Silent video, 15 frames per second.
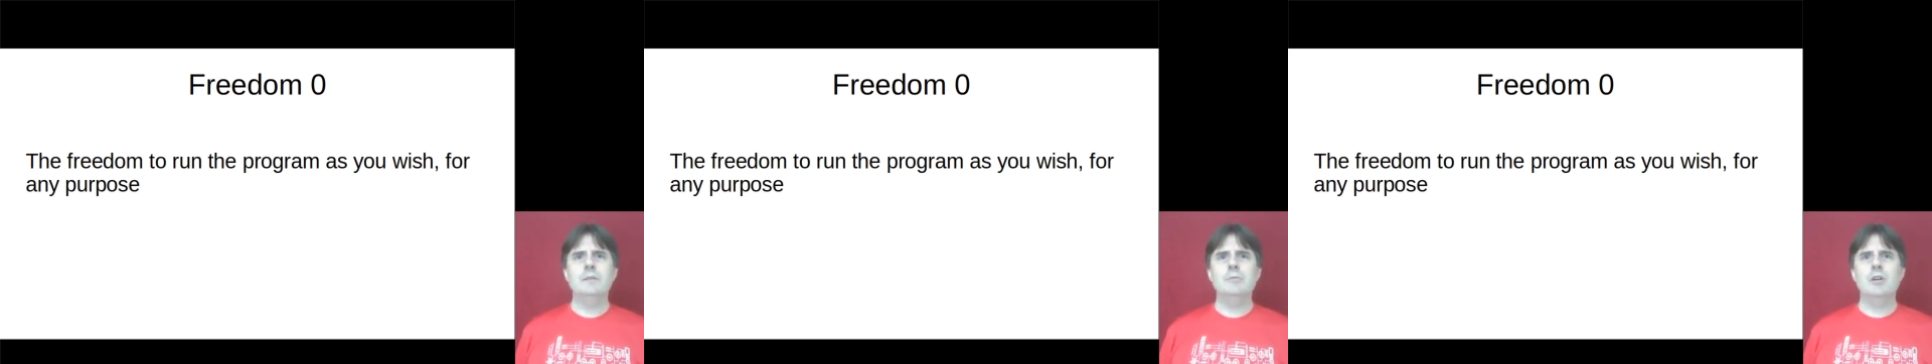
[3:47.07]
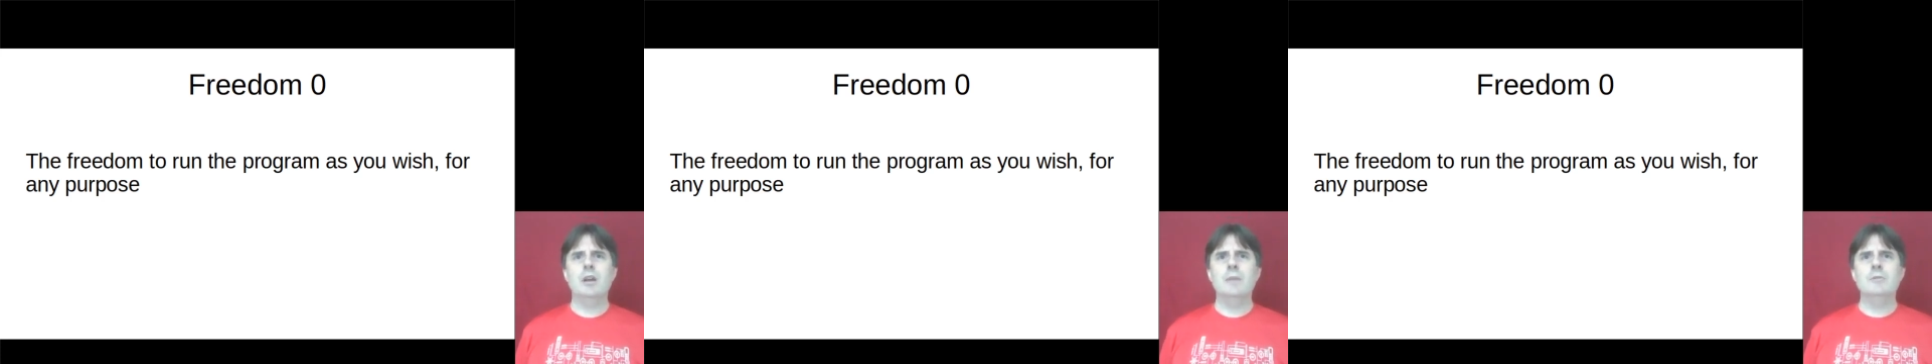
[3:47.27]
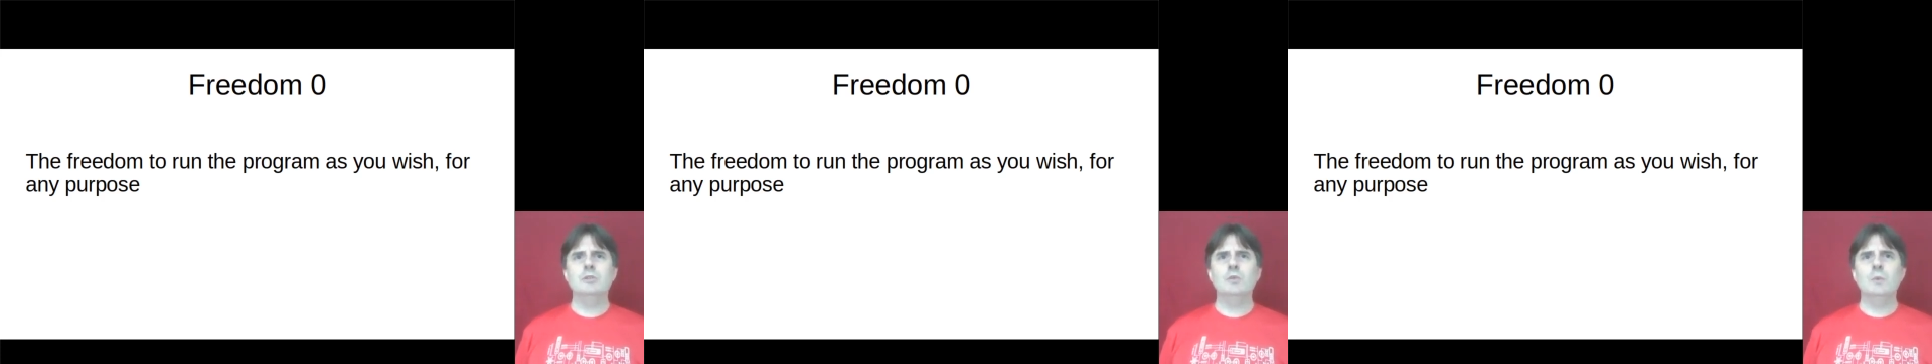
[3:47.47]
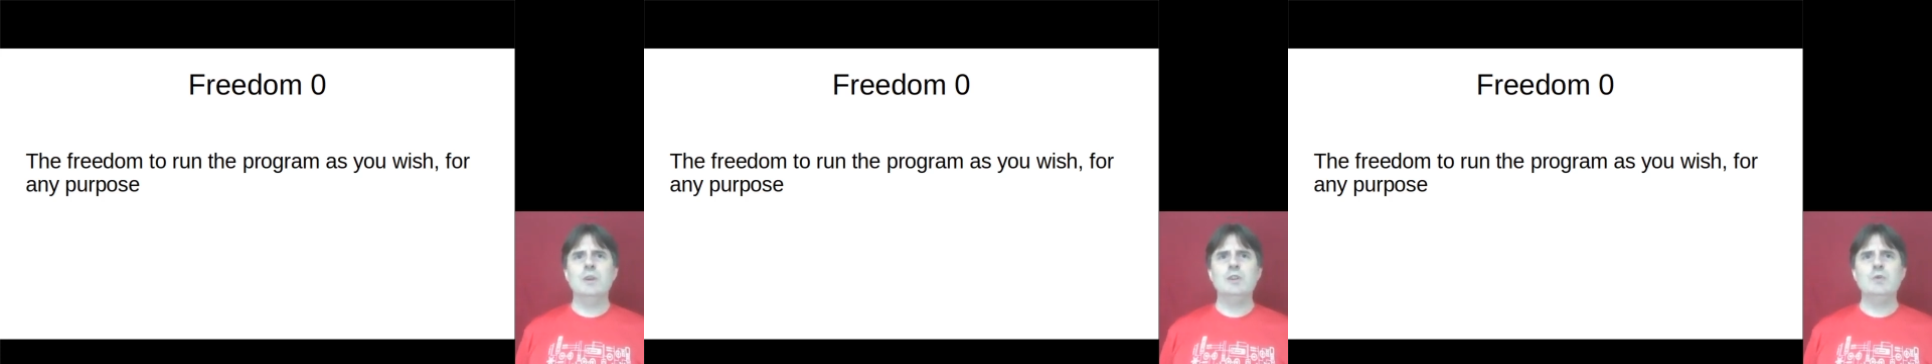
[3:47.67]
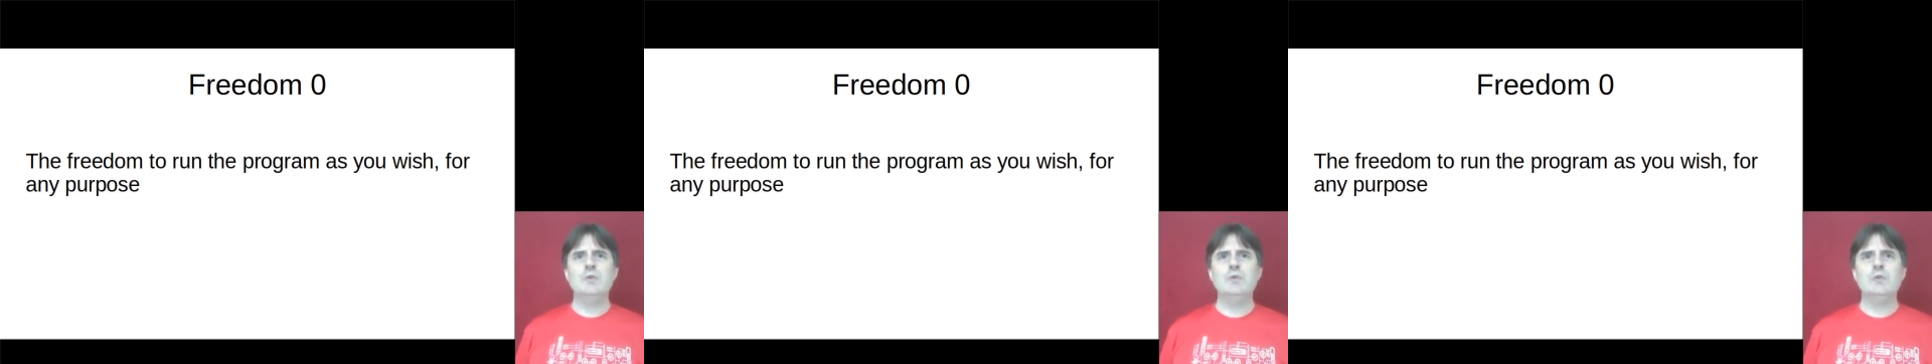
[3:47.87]
program as you
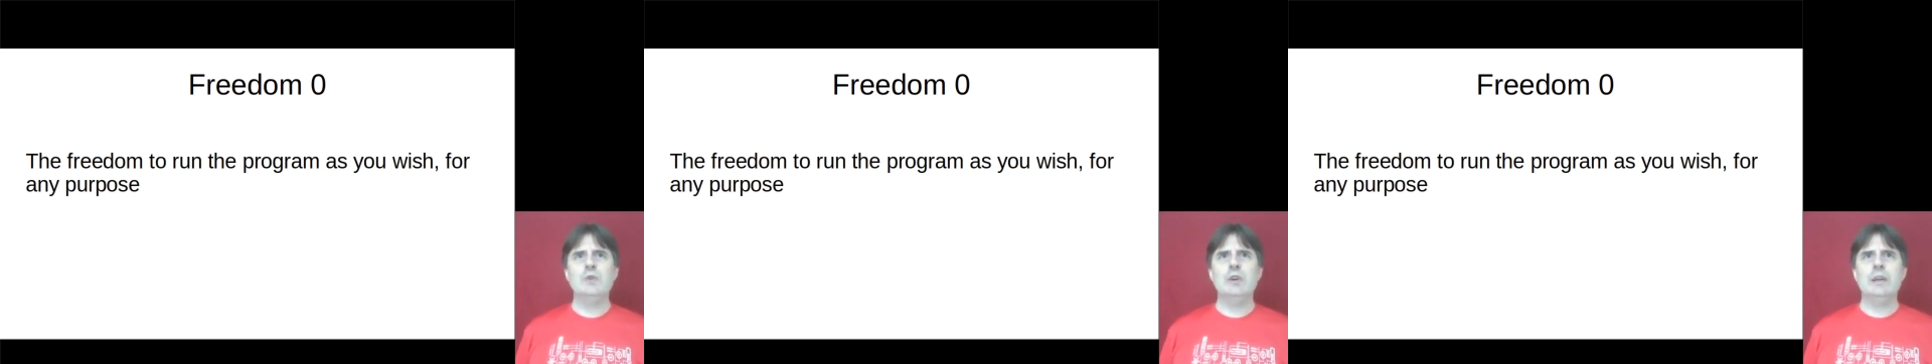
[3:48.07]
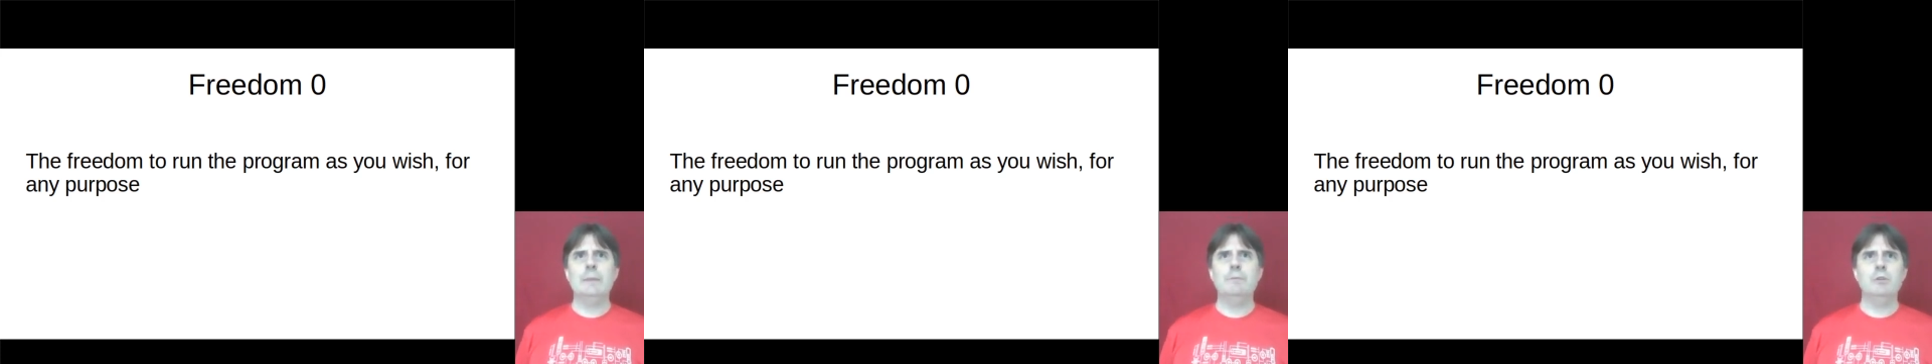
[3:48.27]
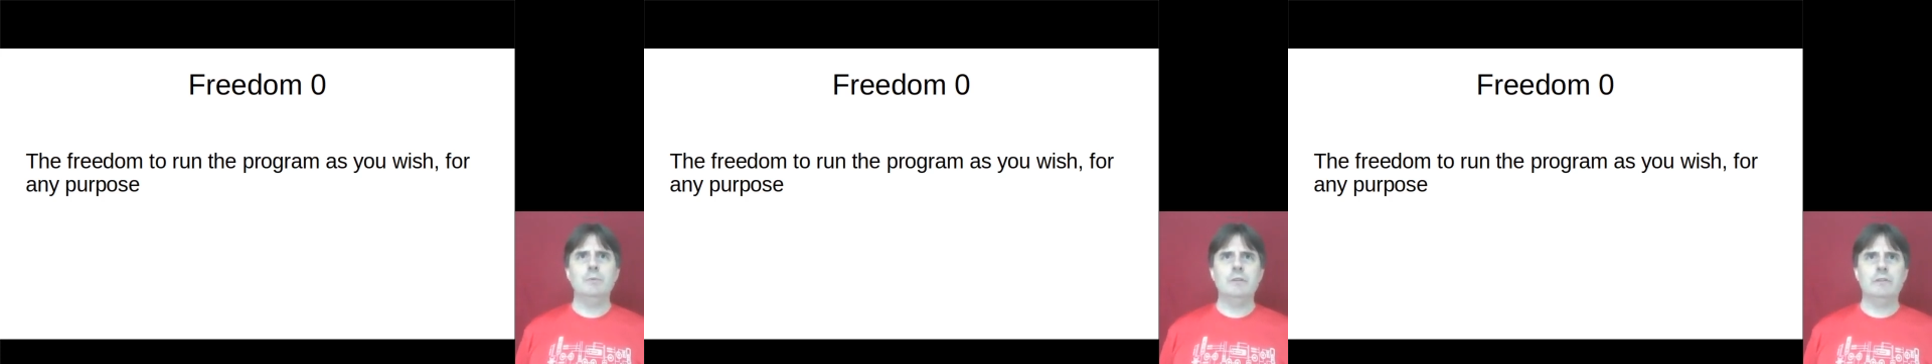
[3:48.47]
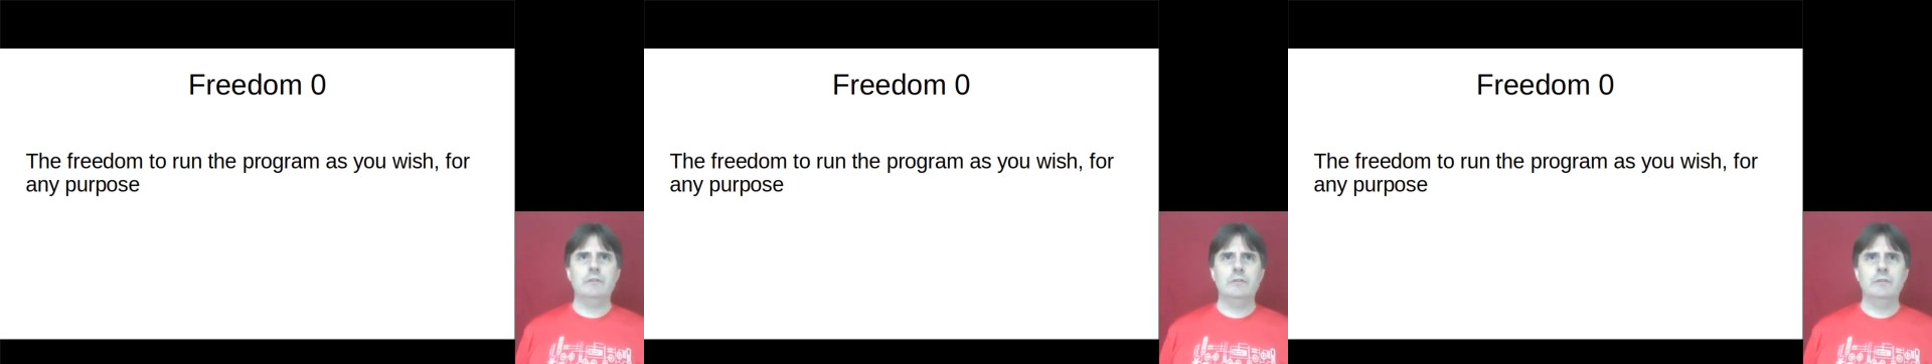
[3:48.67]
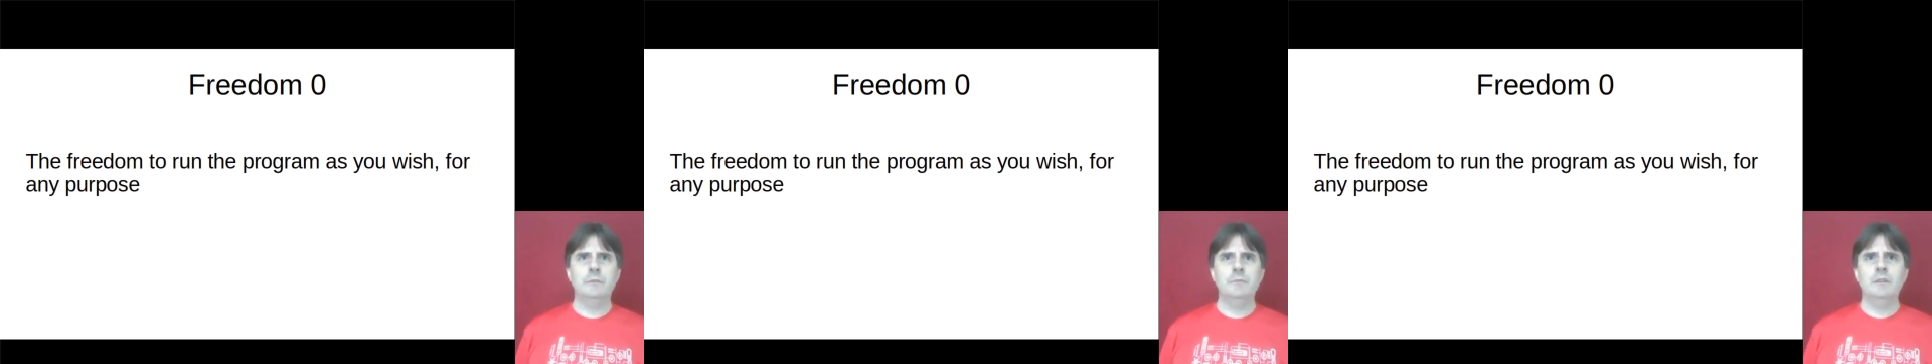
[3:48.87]
wish for any
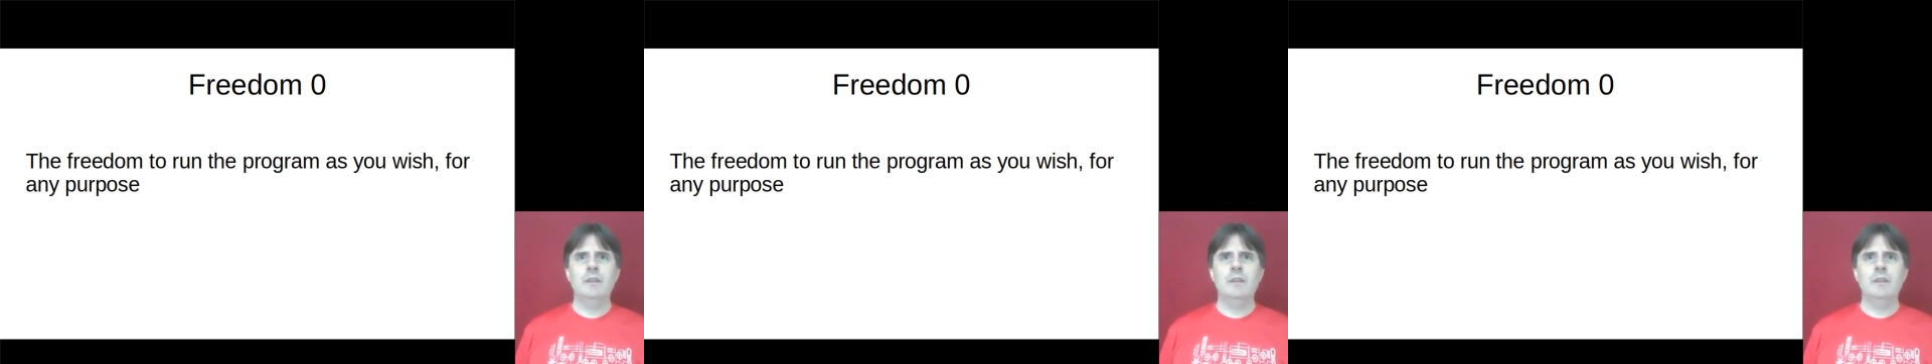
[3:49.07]
purpose.